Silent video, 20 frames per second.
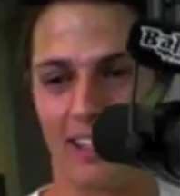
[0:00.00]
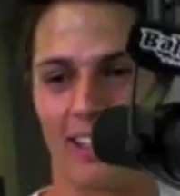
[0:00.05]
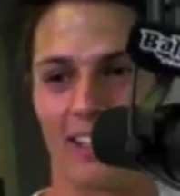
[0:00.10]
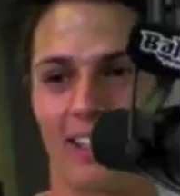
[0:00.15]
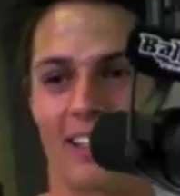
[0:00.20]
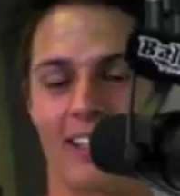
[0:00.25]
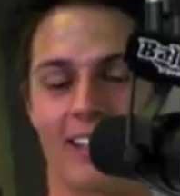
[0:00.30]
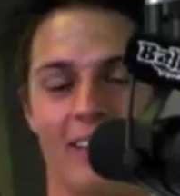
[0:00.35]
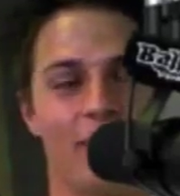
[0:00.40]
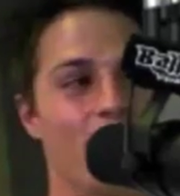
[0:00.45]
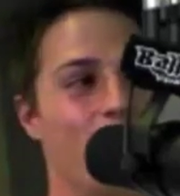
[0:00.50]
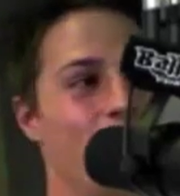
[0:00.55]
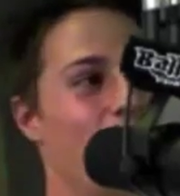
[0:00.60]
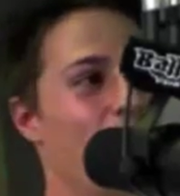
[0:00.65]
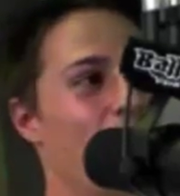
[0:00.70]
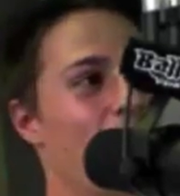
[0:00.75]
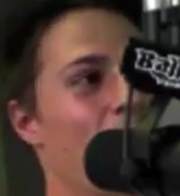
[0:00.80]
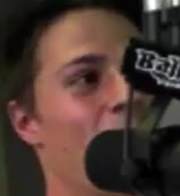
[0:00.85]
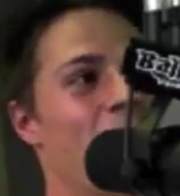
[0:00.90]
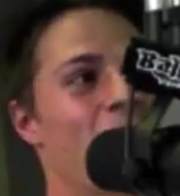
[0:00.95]
Uh,
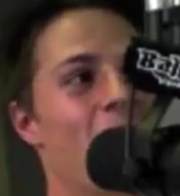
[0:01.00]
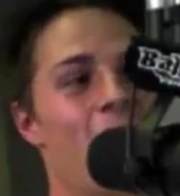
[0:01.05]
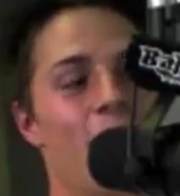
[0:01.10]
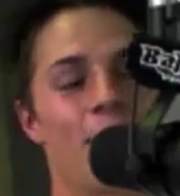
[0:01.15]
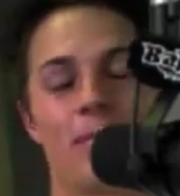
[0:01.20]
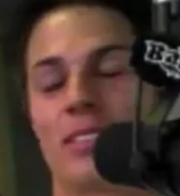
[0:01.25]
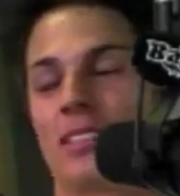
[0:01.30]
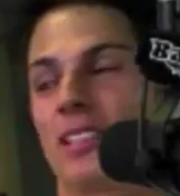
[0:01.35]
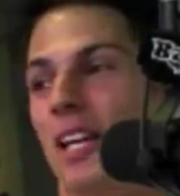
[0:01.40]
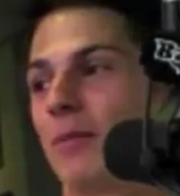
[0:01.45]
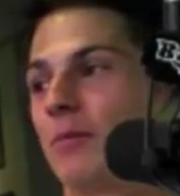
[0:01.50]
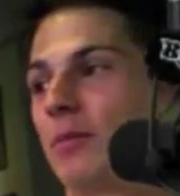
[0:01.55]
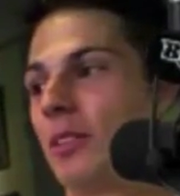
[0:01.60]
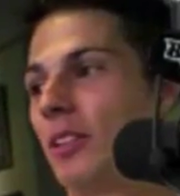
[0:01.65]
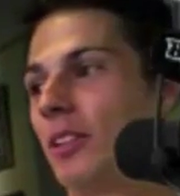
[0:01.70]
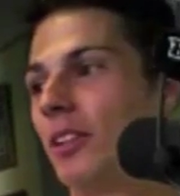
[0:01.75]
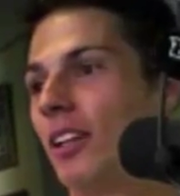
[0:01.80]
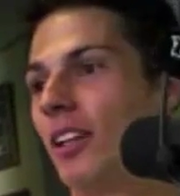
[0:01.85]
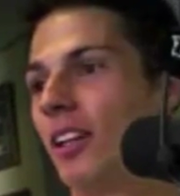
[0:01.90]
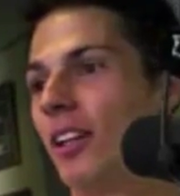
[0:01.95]
you know, times times
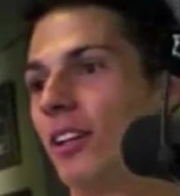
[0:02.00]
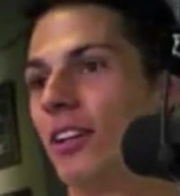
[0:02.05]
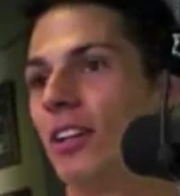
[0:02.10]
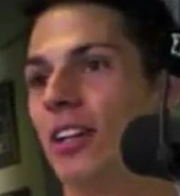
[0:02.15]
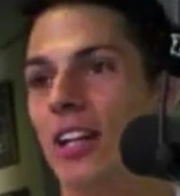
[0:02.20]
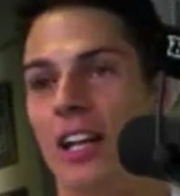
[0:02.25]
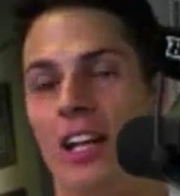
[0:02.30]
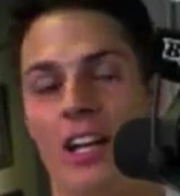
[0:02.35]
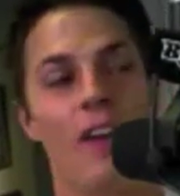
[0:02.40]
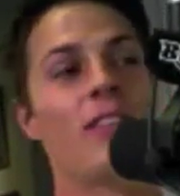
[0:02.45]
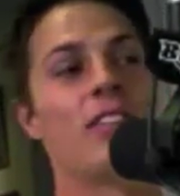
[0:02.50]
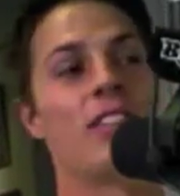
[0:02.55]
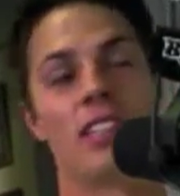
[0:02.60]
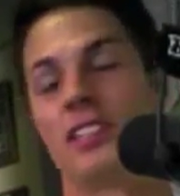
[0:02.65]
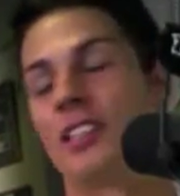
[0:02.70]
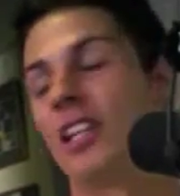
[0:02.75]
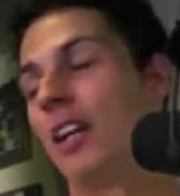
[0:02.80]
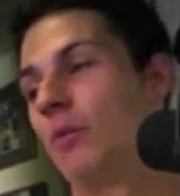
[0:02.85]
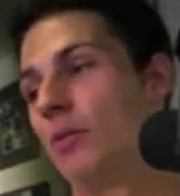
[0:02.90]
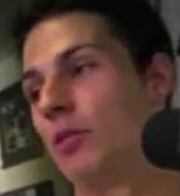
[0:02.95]
are, are,
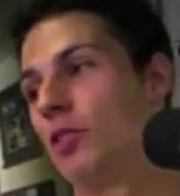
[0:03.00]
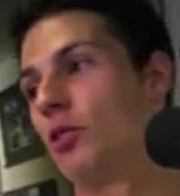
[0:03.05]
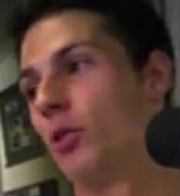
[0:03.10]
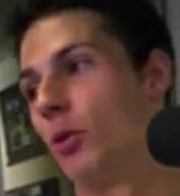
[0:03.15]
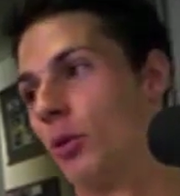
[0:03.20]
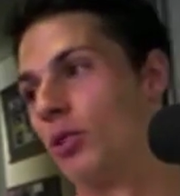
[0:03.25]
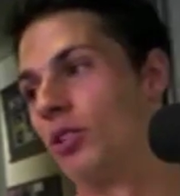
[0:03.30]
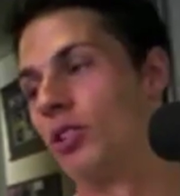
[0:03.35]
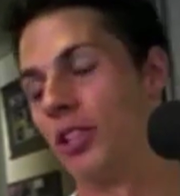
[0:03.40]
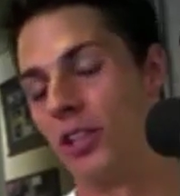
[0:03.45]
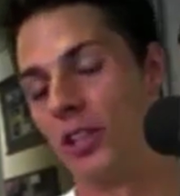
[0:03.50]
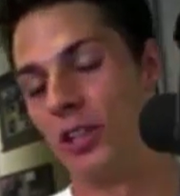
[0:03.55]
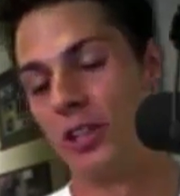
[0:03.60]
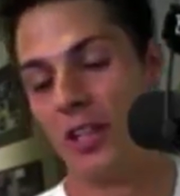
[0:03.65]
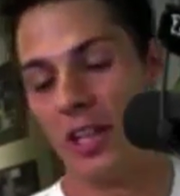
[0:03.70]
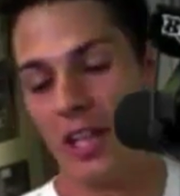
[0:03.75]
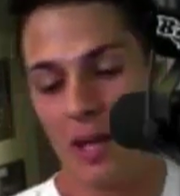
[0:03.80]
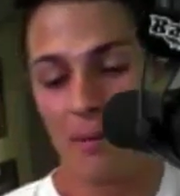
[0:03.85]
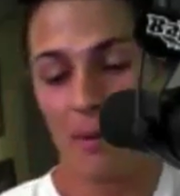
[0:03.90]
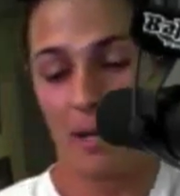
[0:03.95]
obviously time is short.
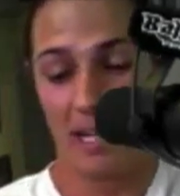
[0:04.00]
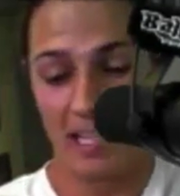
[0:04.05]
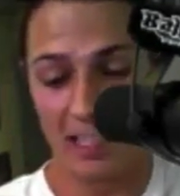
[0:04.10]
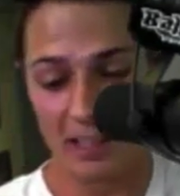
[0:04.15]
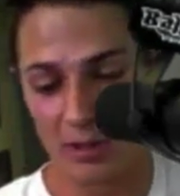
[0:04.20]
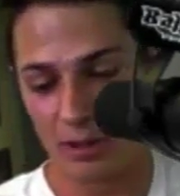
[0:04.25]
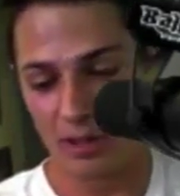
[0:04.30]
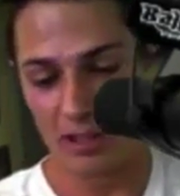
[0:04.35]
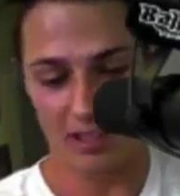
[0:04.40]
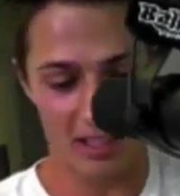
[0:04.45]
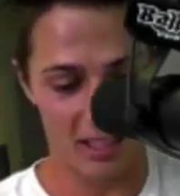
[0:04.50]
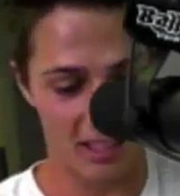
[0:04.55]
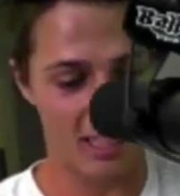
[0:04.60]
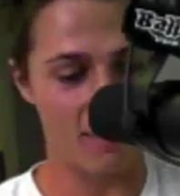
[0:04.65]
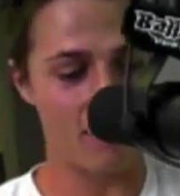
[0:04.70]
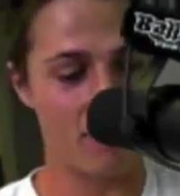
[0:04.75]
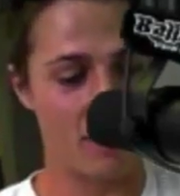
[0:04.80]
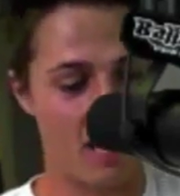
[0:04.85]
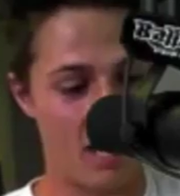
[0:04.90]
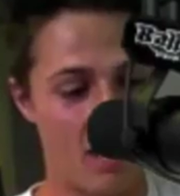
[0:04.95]
So, but I need to this
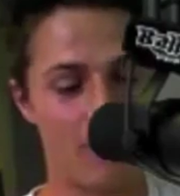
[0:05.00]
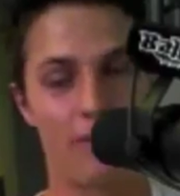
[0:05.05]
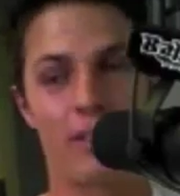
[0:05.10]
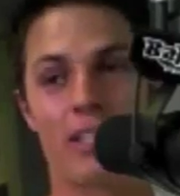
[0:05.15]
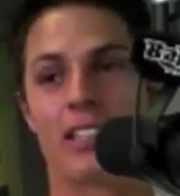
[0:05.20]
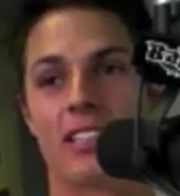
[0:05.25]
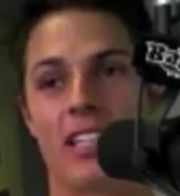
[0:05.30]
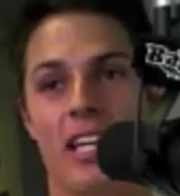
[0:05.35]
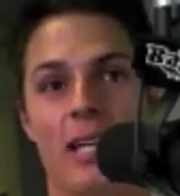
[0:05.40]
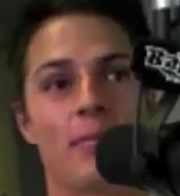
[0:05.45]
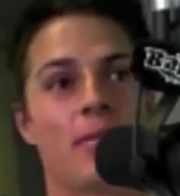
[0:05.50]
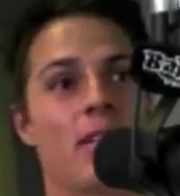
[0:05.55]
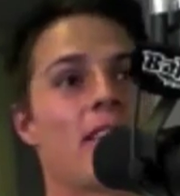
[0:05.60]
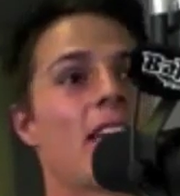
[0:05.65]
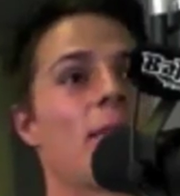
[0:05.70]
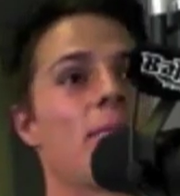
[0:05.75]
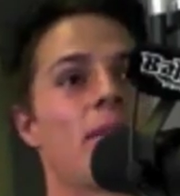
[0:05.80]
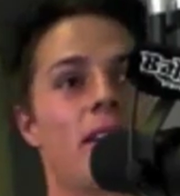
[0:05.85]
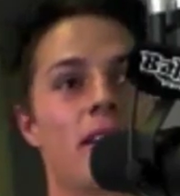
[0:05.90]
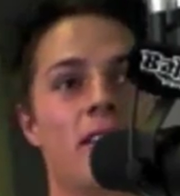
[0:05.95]
December now after exams. I
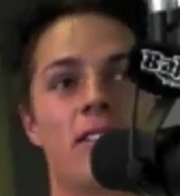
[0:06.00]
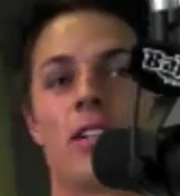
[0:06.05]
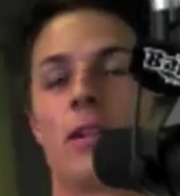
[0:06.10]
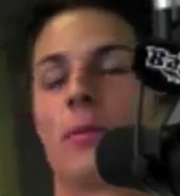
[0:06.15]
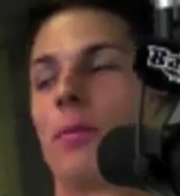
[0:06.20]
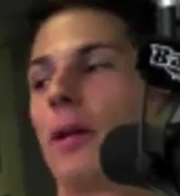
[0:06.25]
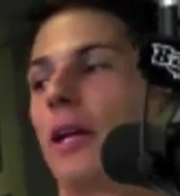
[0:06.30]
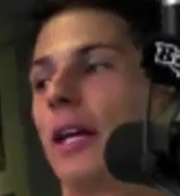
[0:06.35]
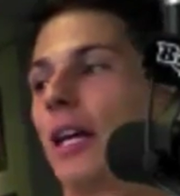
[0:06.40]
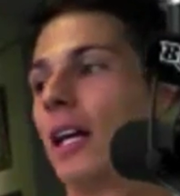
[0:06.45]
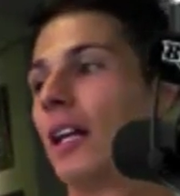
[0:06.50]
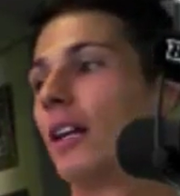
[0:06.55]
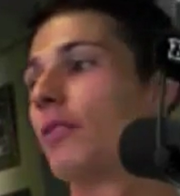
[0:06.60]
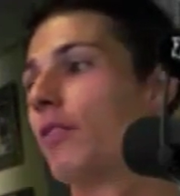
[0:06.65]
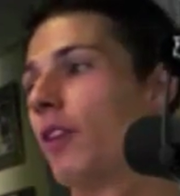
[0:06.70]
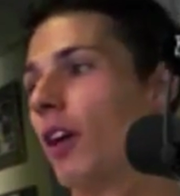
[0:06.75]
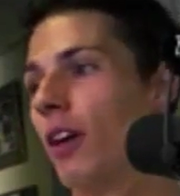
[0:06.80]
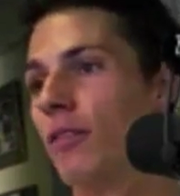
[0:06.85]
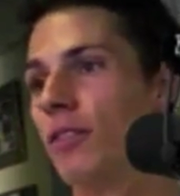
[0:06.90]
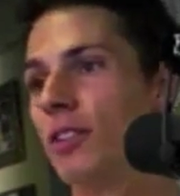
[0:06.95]
think I'm going to start playing. I
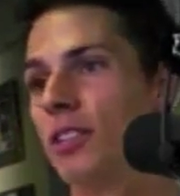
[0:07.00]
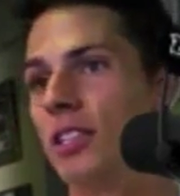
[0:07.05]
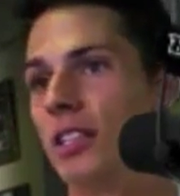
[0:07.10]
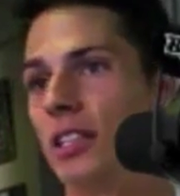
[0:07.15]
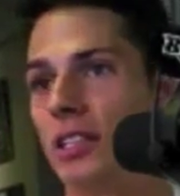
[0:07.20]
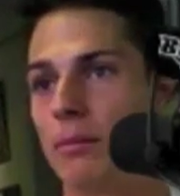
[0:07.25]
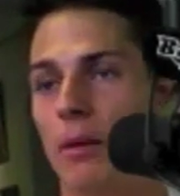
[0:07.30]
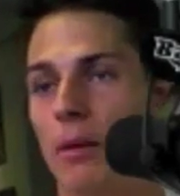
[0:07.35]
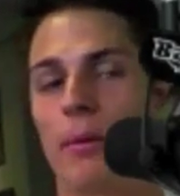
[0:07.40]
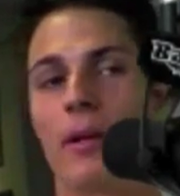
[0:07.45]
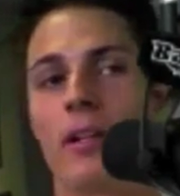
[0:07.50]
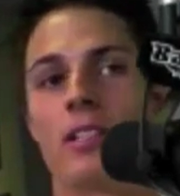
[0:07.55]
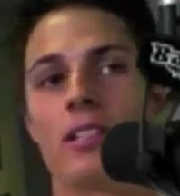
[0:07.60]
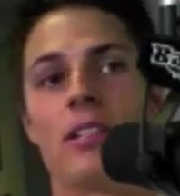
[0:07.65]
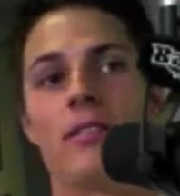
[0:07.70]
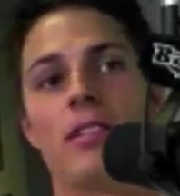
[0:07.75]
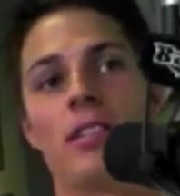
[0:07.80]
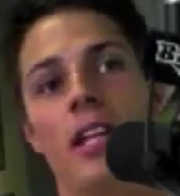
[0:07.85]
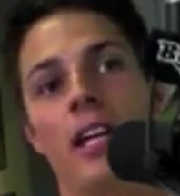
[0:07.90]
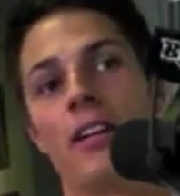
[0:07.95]
live obviously my
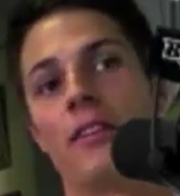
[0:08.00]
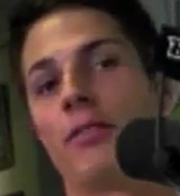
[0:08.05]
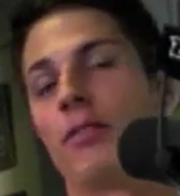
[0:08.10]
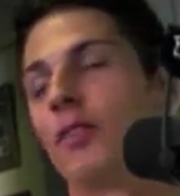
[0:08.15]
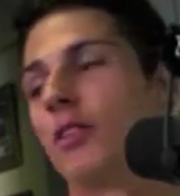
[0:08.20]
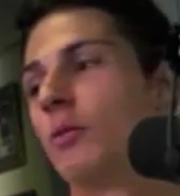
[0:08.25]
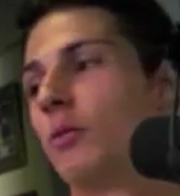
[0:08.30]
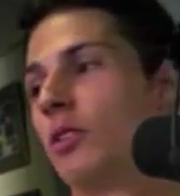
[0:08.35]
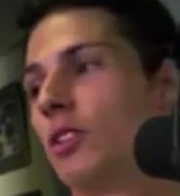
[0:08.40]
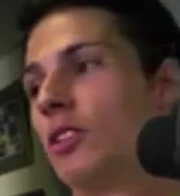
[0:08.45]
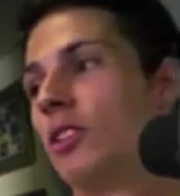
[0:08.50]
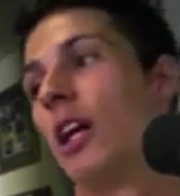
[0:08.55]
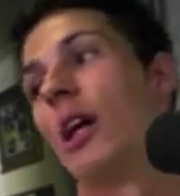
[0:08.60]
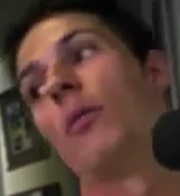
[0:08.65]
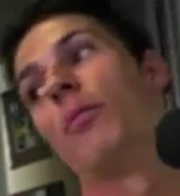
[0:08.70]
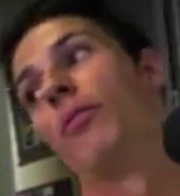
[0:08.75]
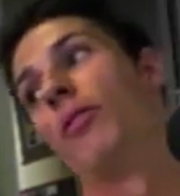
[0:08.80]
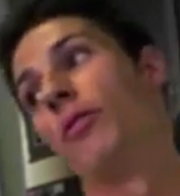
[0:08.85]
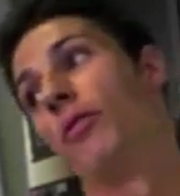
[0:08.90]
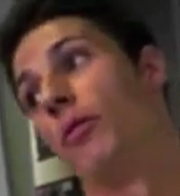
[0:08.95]
parents live in Dainfern, which is
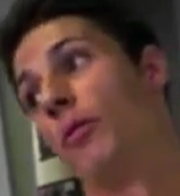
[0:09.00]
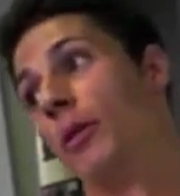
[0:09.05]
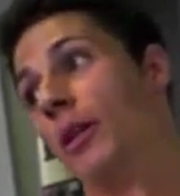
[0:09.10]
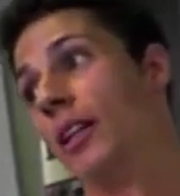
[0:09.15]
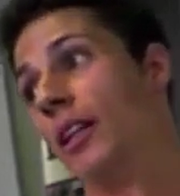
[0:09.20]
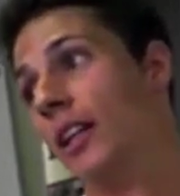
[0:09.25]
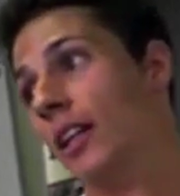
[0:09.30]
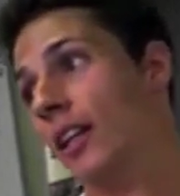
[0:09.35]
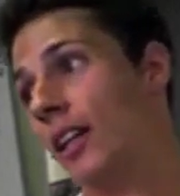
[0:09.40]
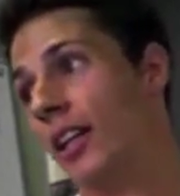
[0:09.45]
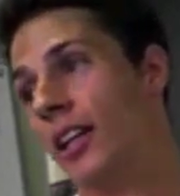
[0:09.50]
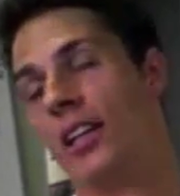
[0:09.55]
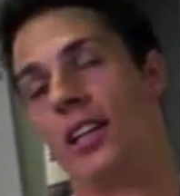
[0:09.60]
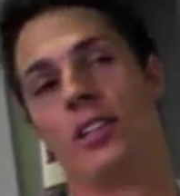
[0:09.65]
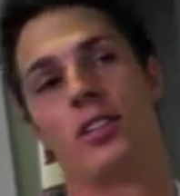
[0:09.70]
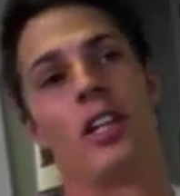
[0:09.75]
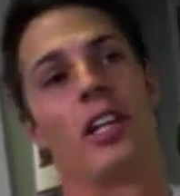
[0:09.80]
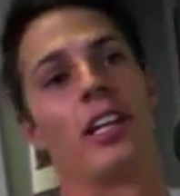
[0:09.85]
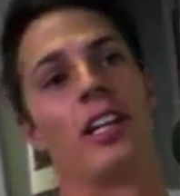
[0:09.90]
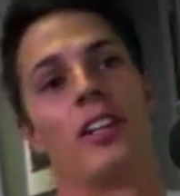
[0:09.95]
helpful for me,
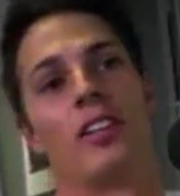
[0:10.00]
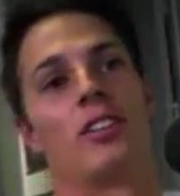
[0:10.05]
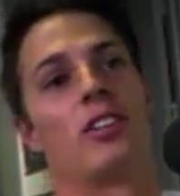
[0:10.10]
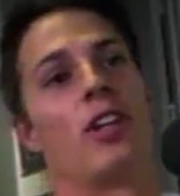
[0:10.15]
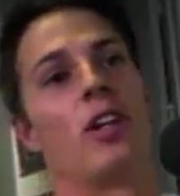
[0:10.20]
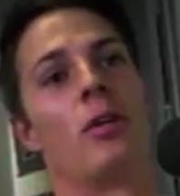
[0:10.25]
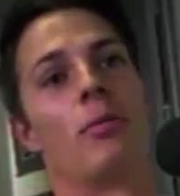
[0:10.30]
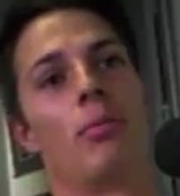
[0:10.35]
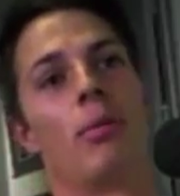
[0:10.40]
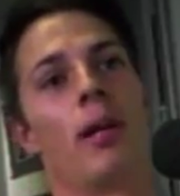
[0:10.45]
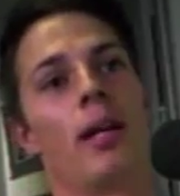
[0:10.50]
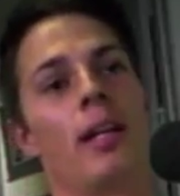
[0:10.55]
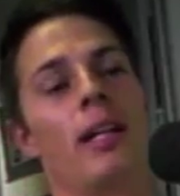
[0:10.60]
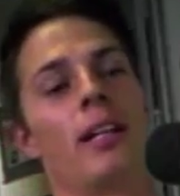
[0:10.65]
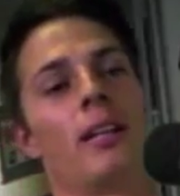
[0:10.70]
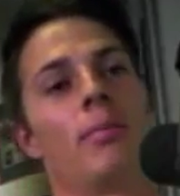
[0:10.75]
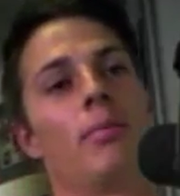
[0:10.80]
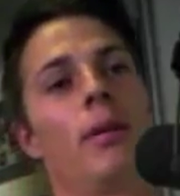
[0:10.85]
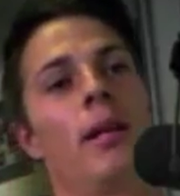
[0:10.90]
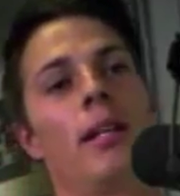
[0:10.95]
so I can just go and
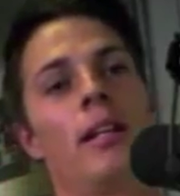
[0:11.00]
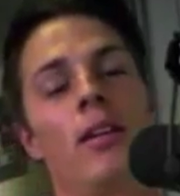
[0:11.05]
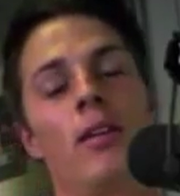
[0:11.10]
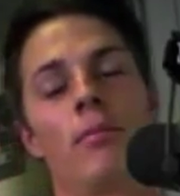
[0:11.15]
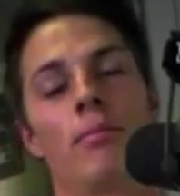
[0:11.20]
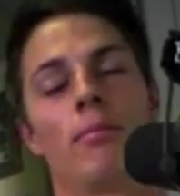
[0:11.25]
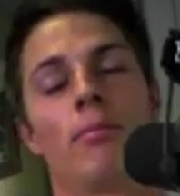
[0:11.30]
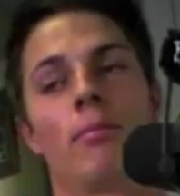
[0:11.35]
play play now.